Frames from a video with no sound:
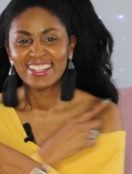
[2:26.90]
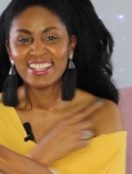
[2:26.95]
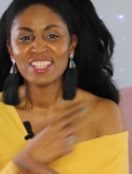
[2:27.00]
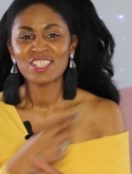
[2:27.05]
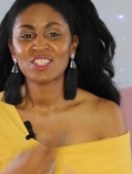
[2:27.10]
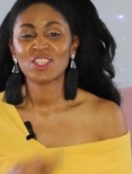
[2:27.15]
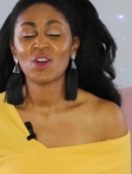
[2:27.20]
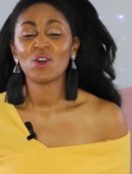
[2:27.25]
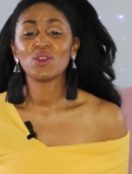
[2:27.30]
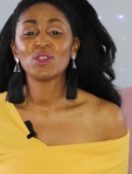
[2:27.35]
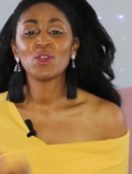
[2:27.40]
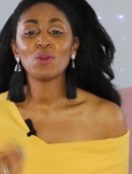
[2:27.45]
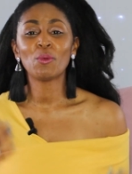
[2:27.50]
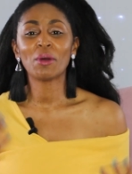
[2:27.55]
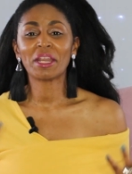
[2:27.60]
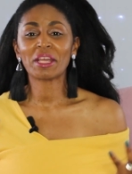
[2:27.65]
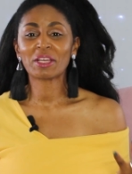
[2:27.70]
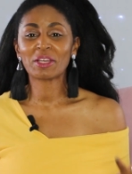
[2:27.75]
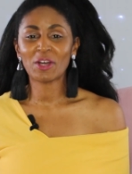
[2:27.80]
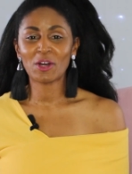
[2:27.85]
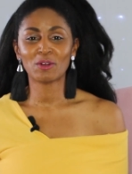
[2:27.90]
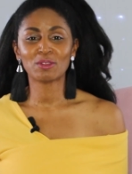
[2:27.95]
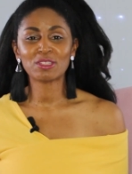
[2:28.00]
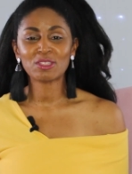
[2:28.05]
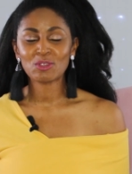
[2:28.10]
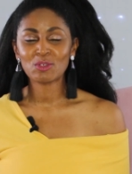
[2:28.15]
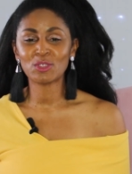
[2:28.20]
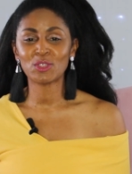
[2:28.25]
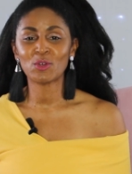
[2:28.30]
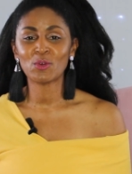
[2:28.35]
So you want to go
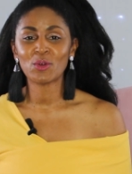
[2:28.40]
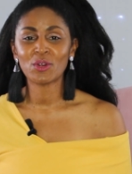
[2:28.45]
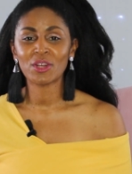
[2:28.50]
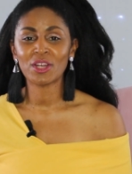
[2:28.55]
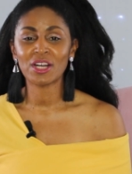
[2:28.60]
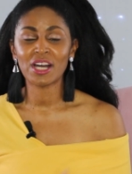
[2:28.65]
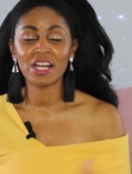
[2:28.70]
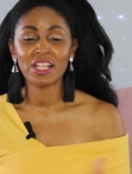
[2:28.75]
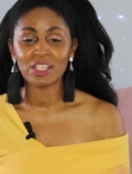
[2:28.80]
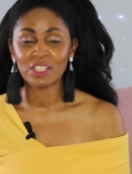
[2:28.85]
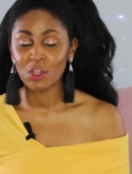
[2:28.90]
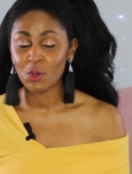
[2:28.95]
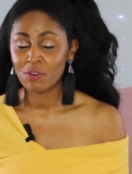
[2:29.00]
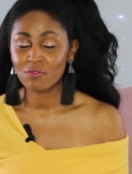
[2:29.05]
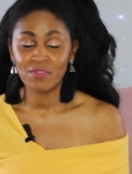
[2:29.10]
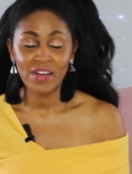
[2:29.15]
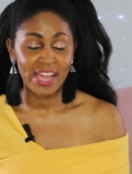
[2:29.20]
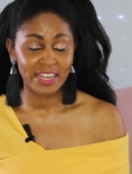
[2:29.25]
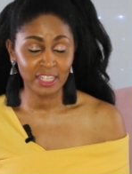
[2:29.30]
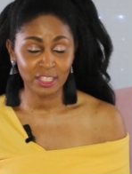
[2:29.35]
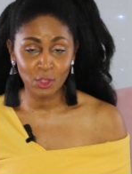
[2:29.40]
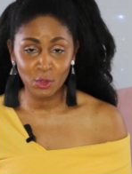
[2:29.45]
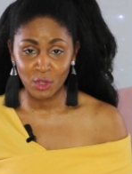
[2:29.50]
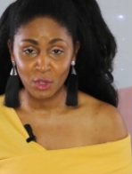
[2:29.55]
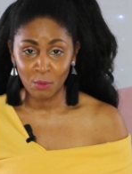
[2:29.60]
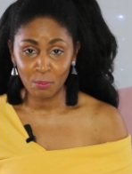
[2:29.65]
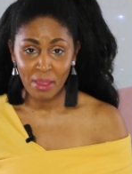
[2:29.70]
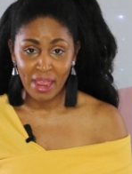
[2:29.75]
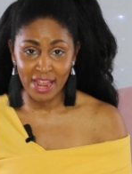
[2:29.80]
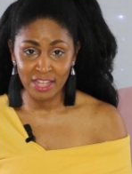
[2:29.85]
to your, find a
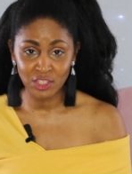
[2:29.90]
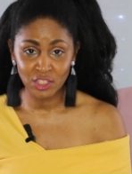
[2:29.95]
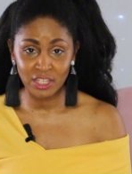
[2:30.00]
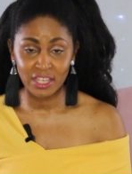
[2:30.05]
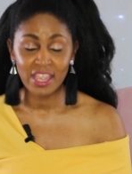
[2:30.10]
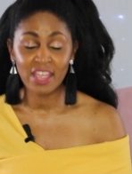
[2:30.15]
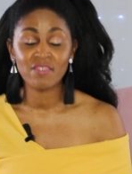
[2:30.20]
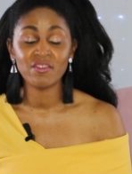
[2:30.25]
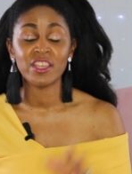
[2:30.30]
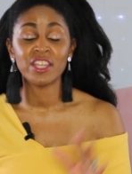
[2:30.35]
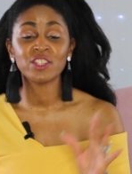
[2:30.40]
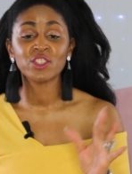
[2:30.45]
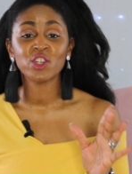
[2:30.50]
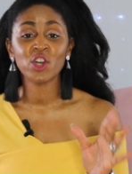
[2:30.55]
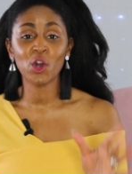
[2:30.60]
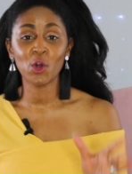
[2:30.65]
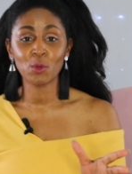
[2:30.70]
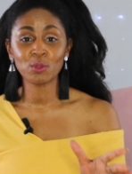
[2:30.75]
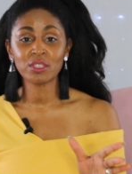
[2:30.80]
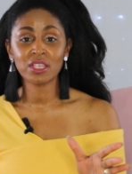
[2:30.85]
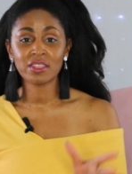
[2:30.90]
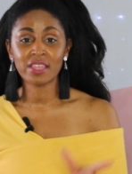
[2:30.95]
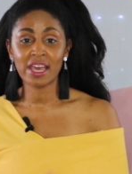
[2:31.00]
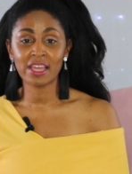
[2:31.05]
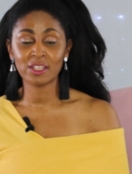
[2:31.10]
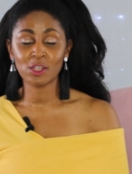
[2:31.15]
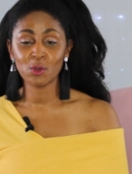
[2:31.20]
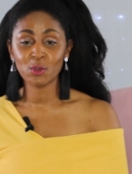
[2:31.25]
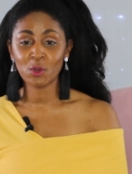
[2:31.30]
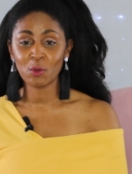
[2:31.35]
local pageant and then go to that
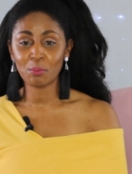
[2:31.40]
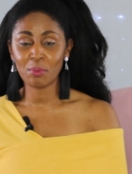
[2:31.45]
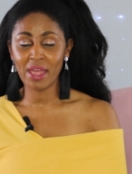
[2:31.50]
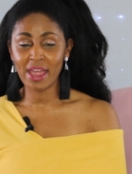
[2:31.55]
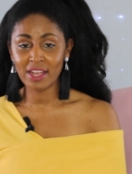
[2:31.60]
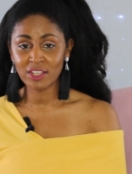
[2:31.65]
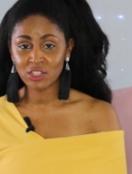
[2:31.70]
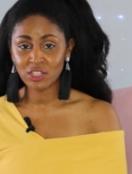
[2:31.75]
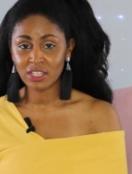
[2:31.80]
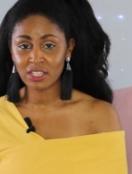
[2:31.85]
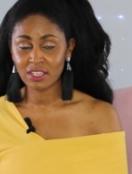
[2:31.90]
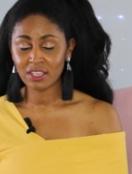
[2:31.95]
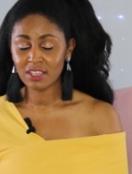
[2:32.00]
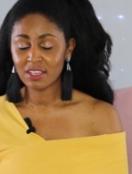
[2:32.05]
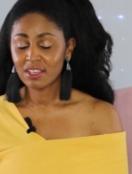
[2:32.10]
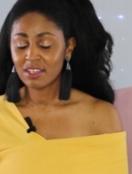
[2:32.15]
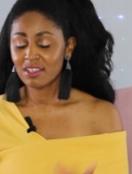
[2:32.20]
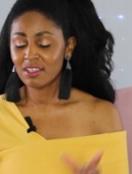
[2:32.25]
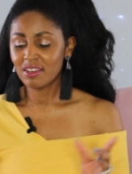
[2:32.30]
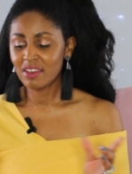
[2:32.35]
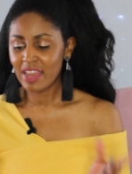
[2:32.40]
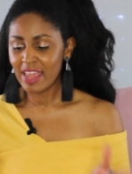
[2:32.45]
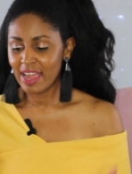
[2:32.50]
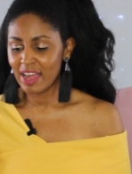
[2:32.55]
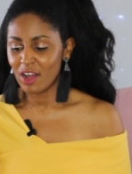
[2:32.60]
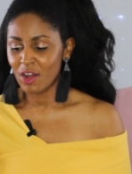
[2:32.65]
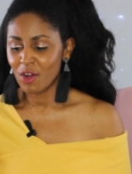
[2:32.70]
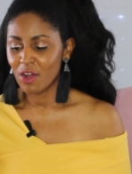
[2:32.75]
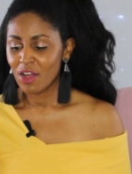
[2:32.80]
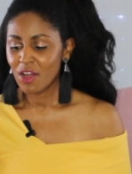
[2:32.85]
local pageant.
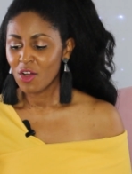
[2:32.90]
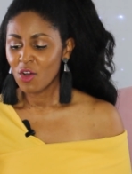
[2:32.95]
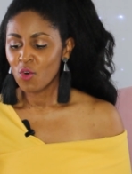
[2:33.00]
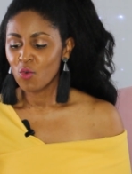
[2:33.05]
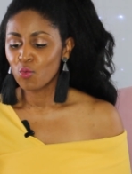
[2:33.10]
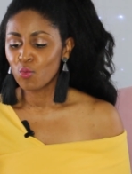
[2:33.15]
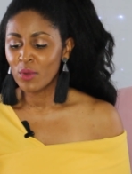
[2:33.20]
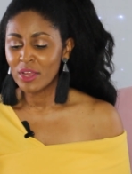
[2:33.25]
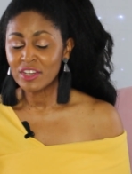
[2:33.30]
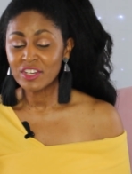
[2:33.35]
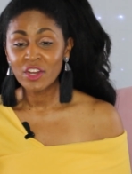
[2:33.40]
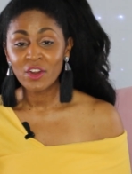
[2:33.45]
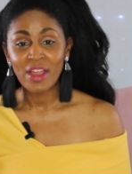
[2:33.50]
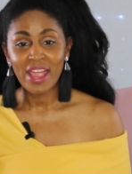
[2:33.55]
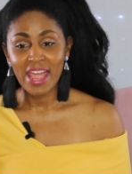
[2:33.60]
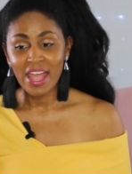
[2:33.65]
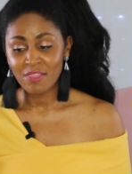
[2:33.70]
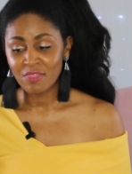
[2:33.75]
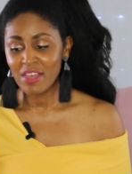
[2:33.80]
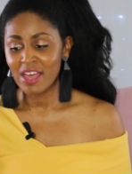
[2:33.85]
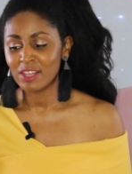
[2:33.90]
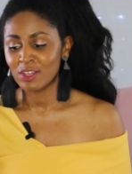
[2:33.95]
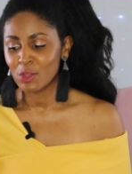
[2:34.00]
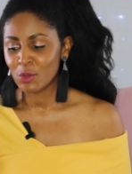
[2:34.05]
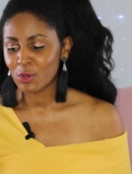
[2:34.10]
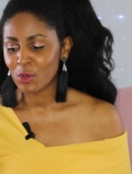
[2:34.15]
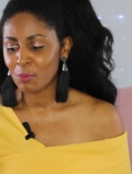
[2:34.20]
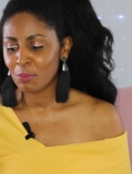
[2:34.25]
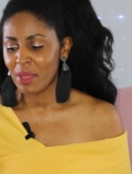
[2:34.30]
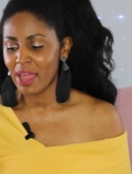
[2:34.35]
Now, when you're at that
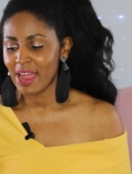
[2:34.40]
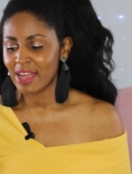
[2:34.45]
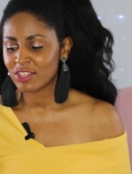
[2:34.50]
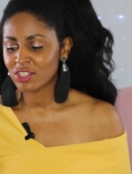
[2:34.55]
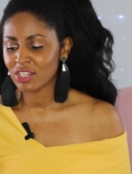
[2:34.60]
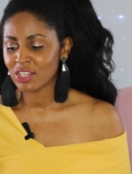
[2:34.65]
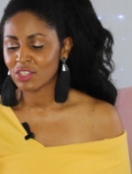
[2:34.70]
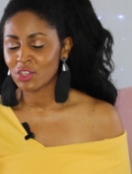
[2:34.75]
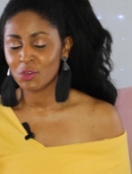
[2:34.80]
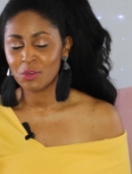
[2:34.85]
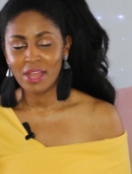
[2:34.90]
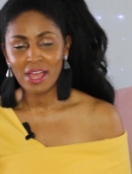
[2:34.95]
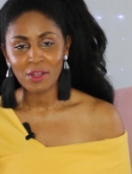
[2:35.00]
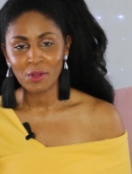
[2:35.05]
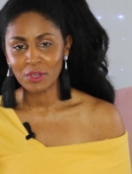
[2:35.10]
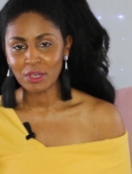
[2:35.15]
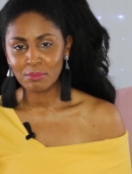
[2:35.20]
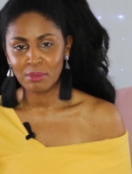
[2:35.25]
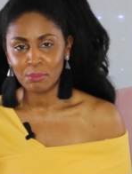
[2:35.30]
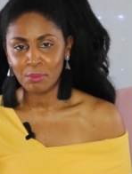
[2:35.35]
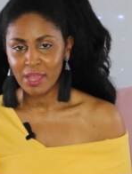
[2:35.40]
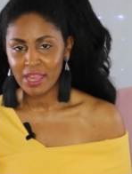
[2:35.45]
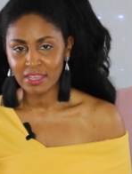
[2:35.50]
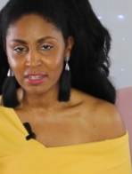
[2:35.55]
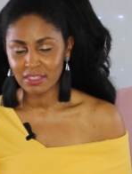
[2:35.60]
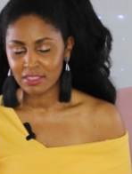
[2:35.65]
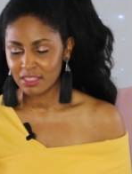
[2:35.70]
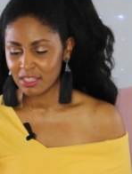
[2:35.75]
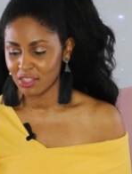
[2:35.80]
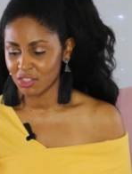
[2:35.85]
local pageant, you're not going to be paying
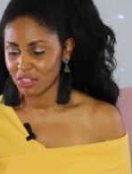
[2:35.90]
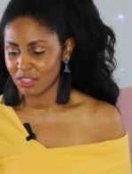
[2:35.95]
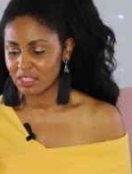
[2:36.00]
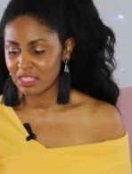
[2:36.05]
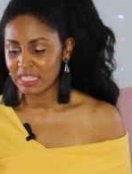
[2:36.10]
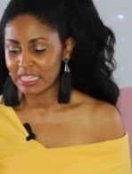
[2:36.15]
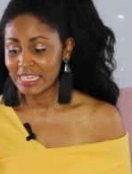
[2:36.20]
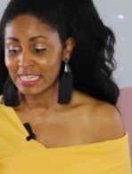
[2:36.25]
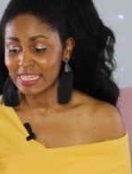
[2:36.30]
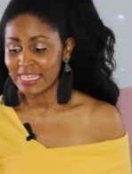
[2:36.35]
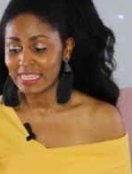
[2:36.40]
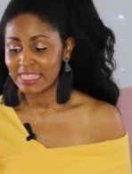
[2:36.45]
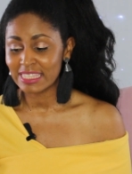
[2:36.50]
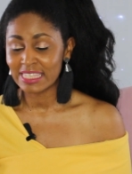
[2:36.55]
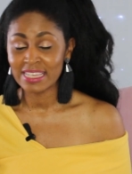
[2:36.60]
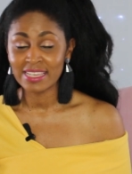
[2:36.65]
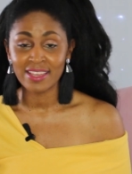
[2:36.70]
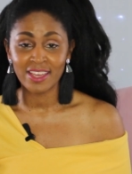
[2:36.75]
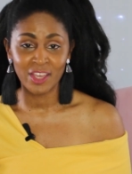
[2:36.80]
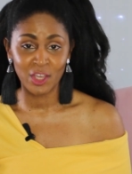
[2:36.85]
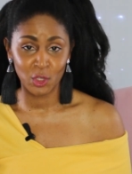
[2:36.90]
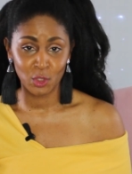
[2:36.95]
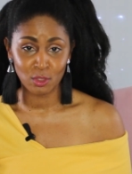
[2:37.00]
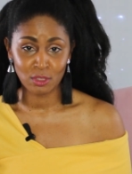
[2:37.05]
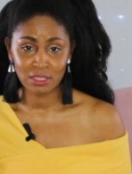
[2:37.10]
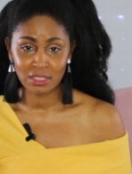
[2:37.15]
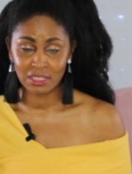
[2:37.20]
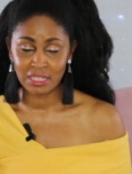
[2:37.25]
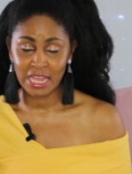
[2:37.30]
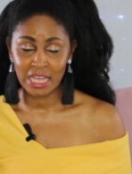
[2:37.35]
attention to anything
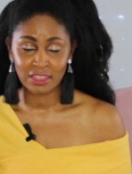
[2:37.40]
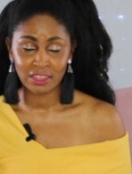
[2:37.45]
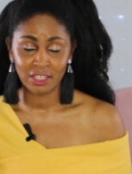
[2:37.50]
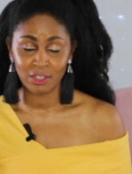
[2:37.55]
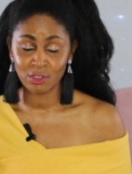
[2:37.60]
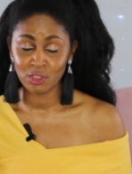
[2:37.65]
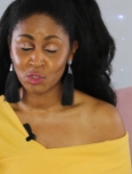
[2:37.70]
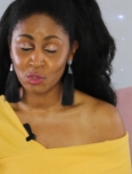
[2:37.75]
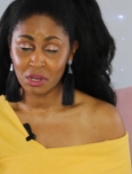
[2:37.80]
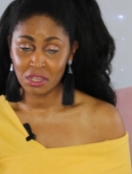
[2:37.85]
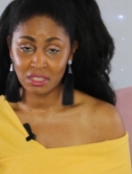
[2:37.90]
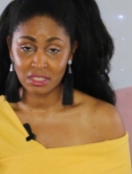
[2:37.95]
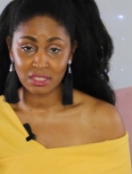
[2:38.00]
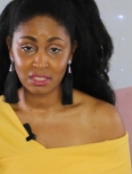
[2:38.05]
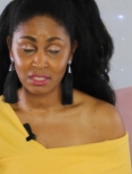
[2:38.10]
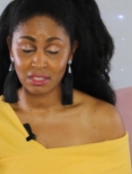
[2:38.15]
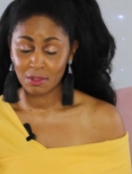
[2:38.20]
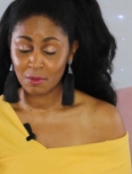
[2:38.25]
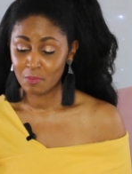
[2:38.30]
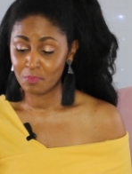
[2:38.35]
else, not their dress,